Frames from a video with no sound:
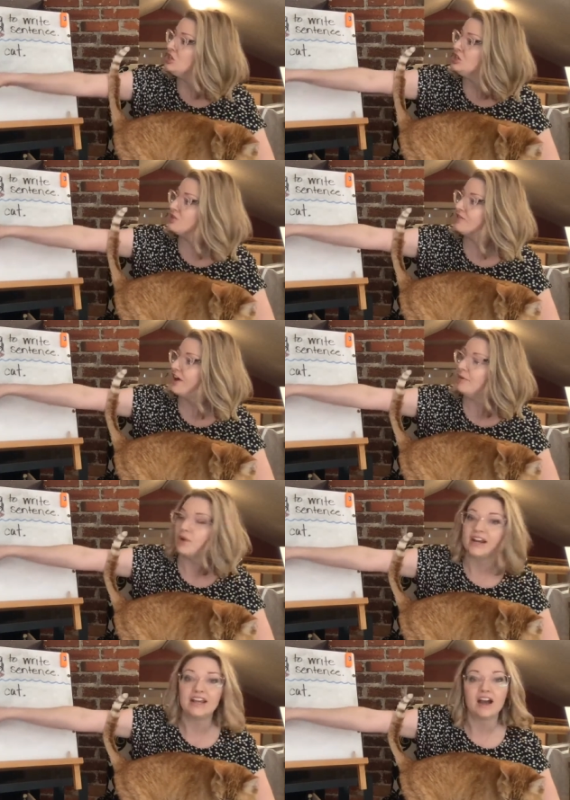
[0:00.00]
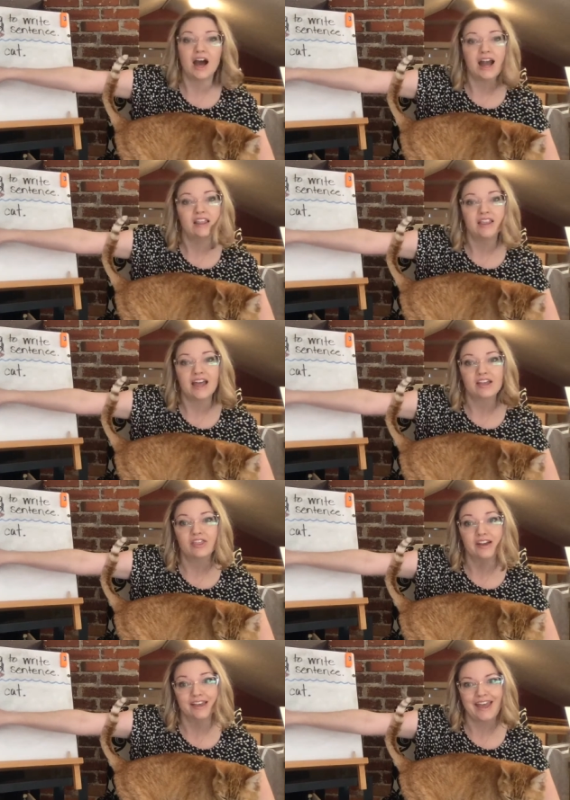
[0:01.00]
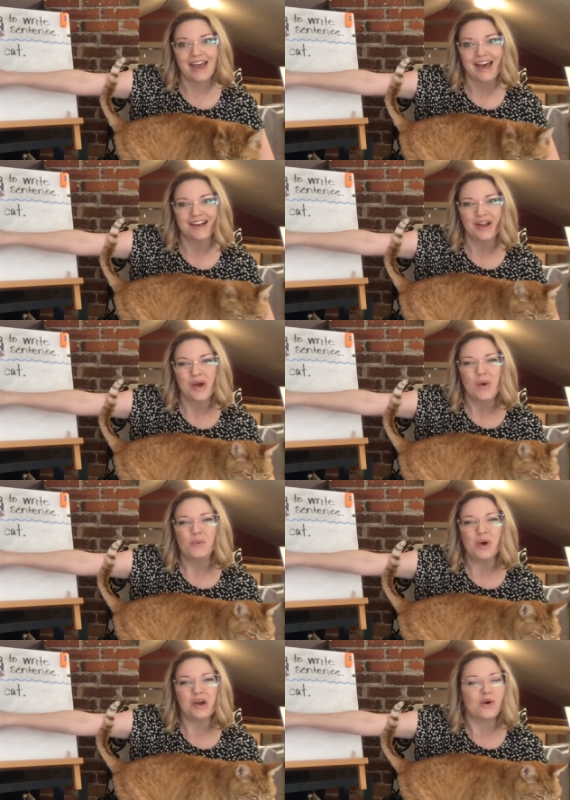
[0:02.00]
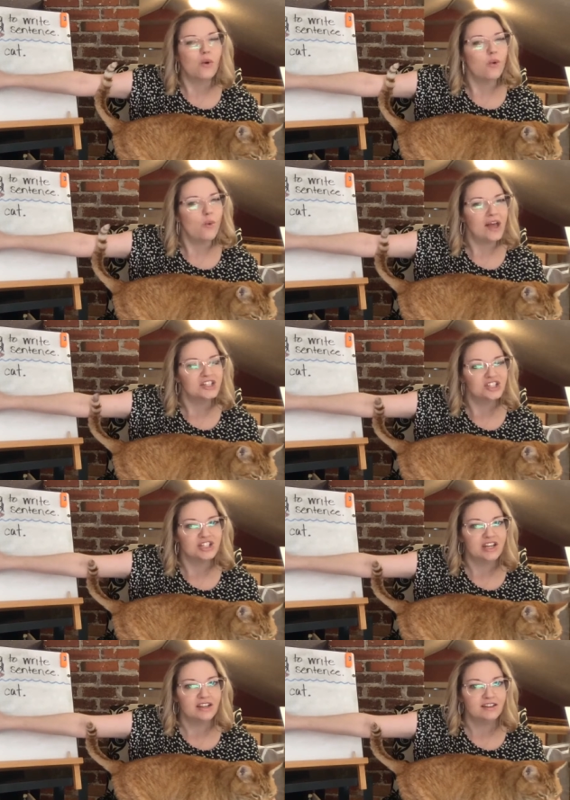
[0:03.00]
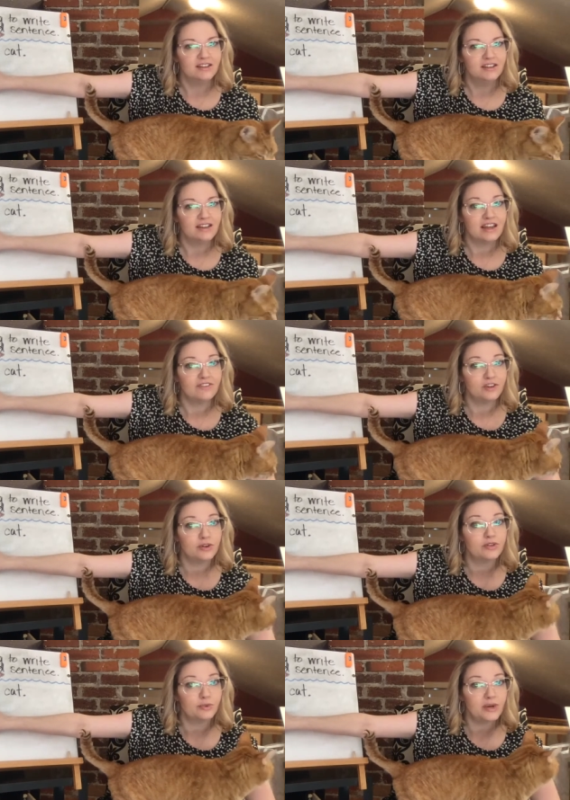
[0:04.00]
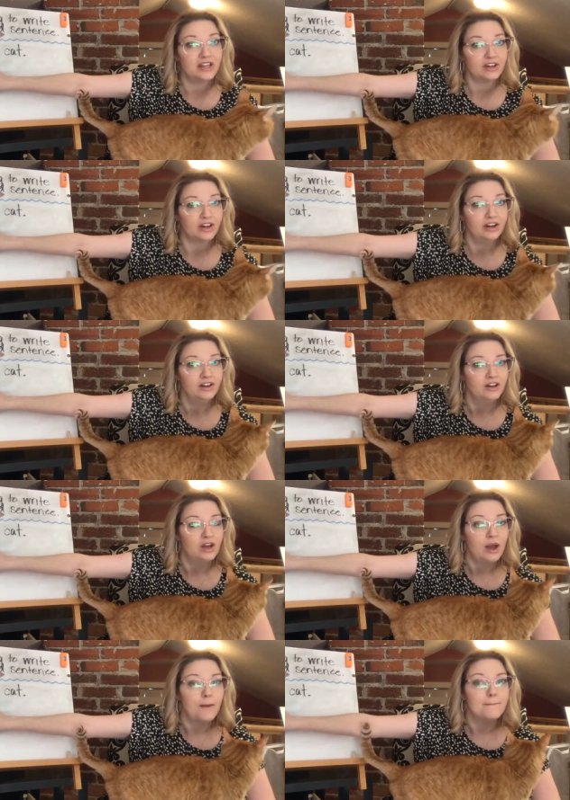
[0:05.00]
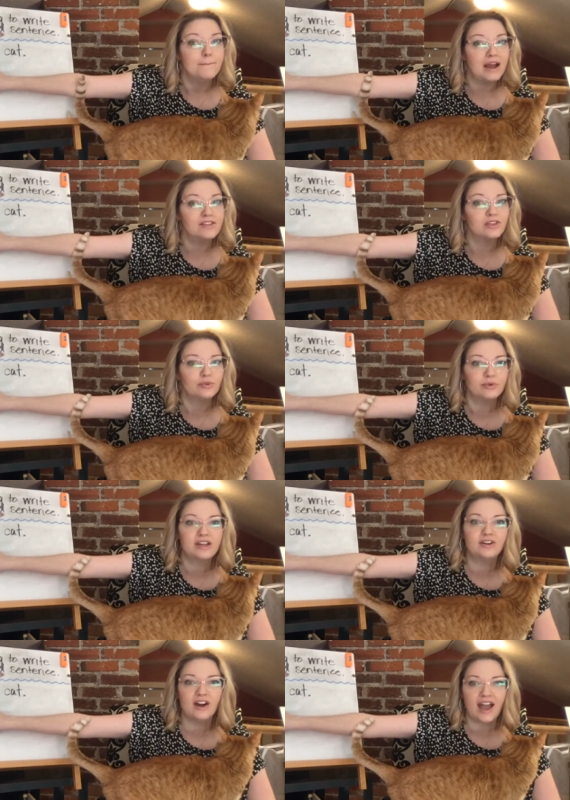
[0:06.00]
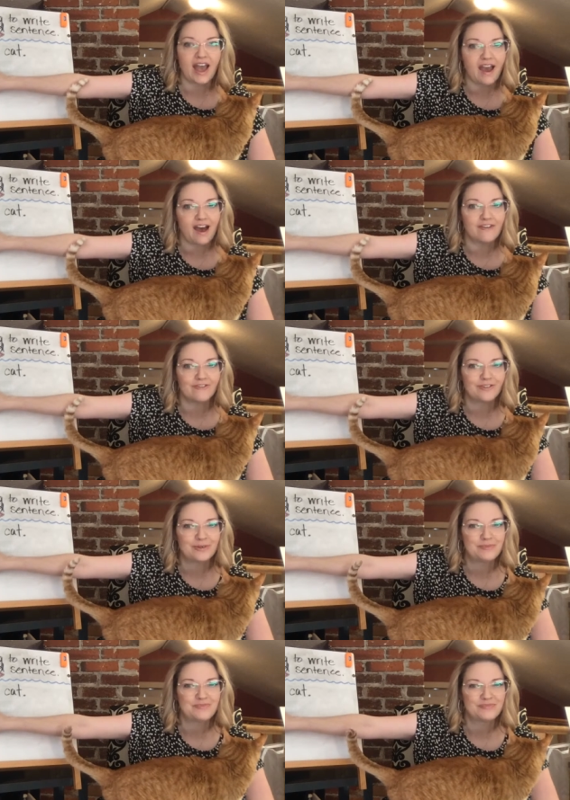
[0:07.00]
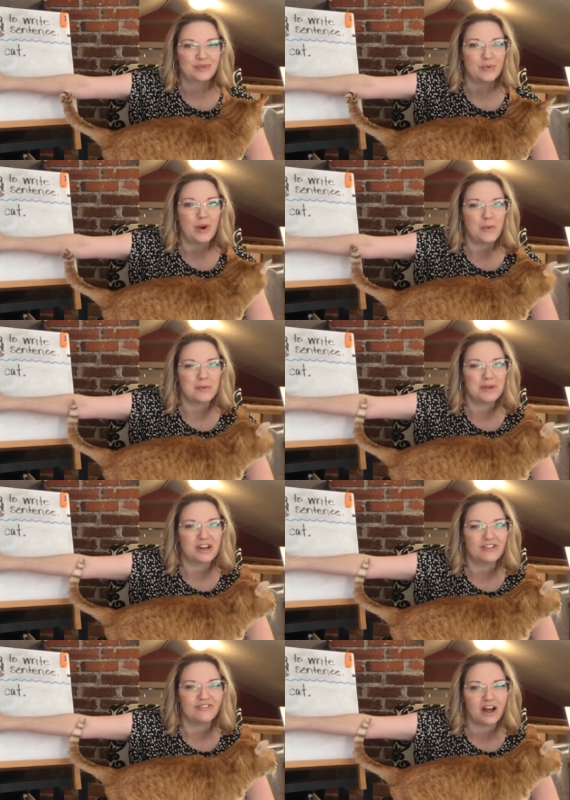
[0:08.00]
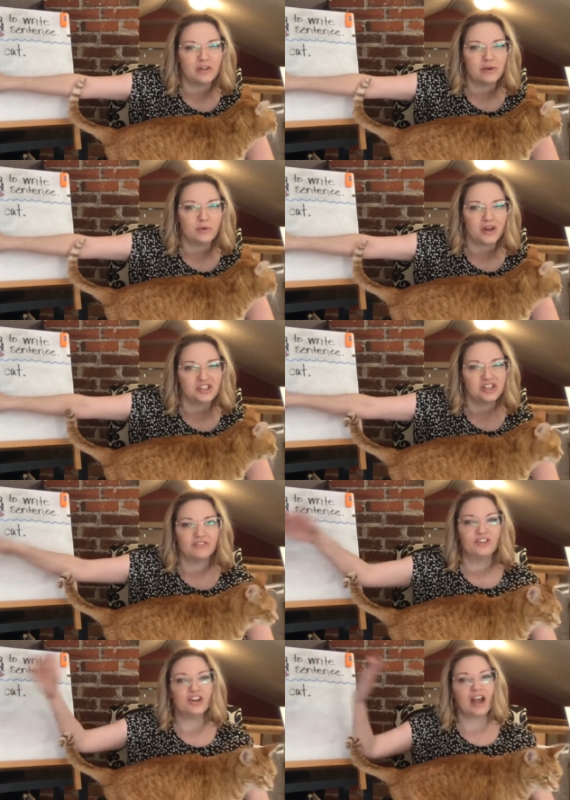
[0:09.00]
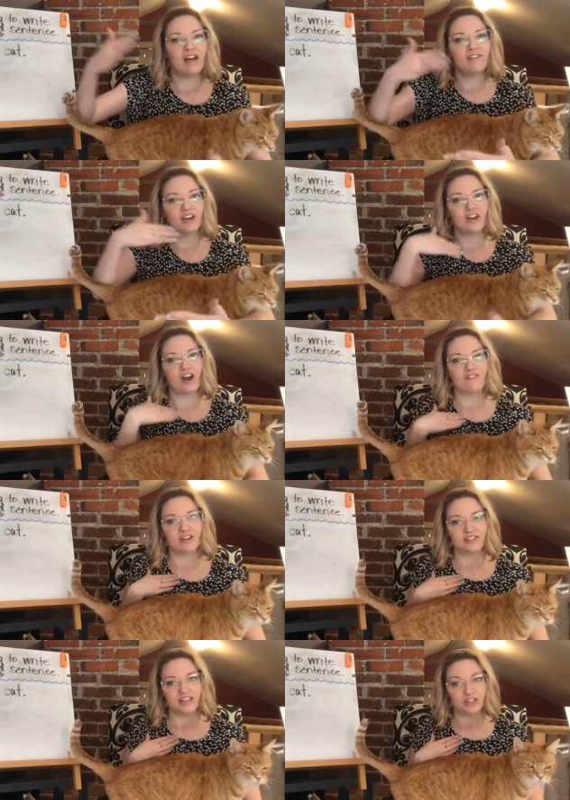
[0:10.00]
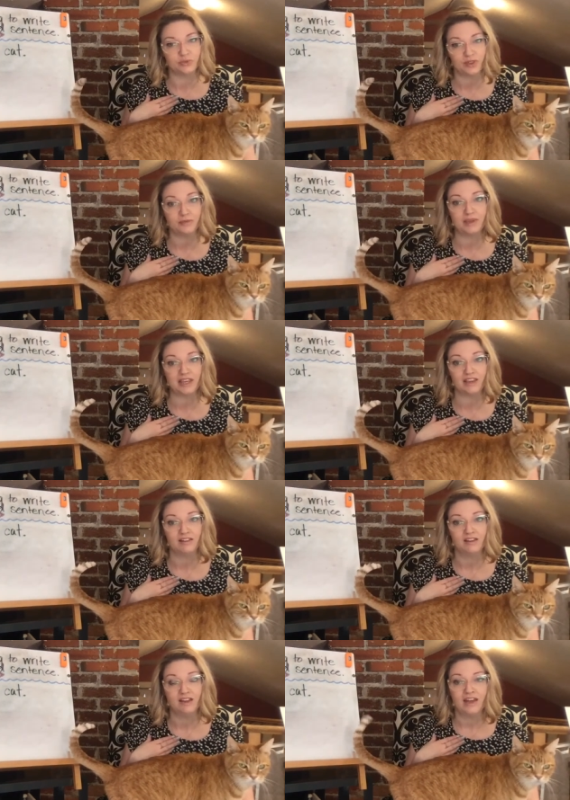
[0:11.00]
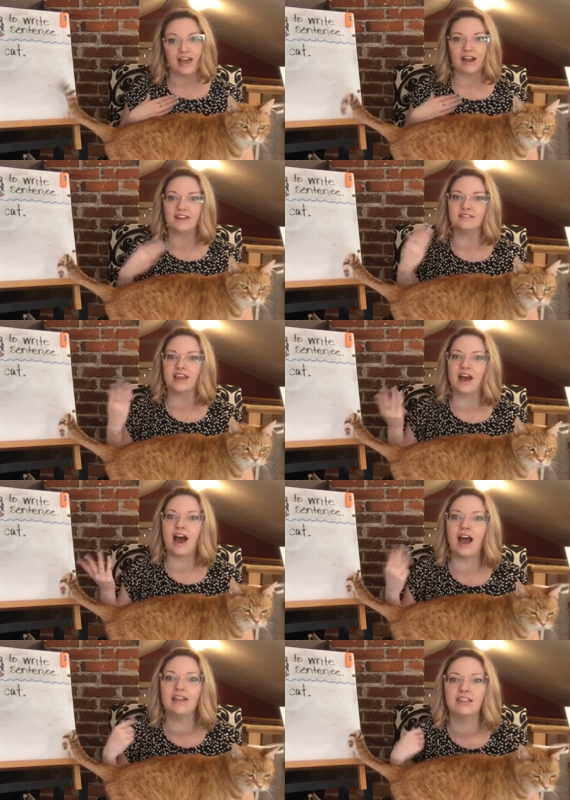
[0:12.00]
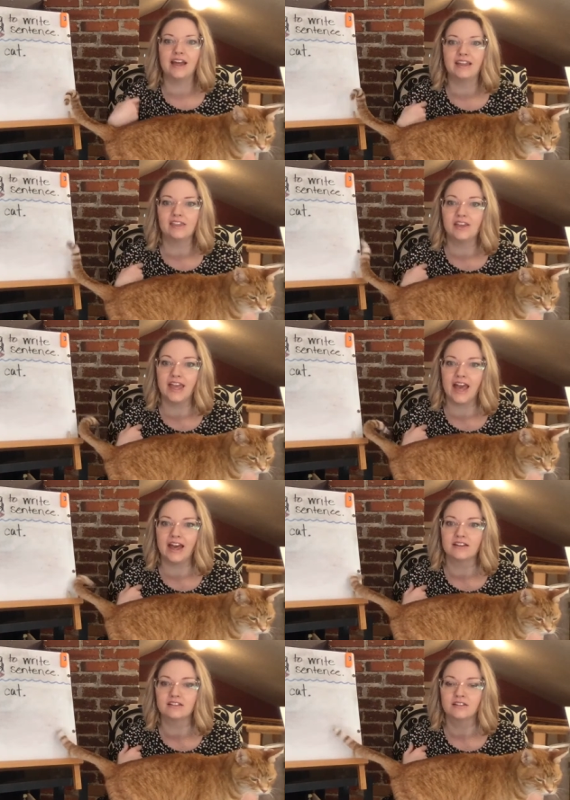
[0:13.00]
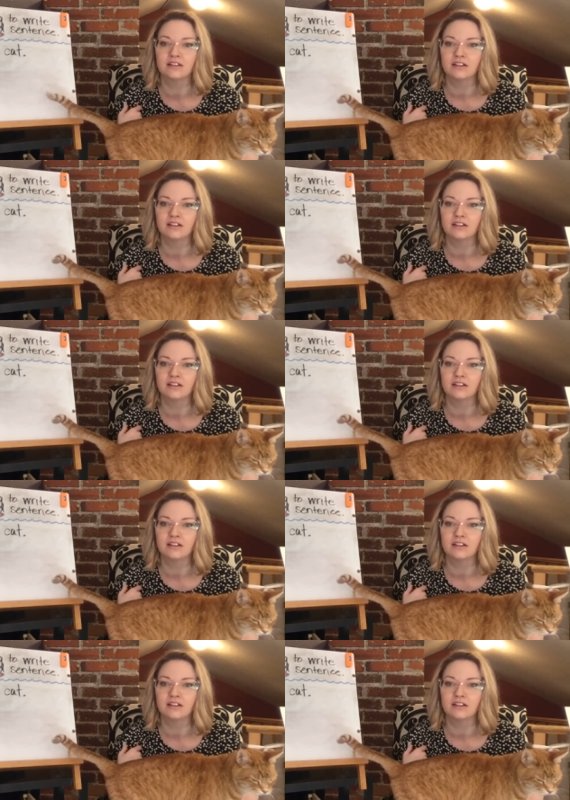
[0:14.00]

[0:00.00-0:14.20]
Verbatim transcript: So if I'm writing, I like the cat, what question, if you're the reader, might the reader have? What would be your follow up question if you're having a conversation with me and I say, I like the cat?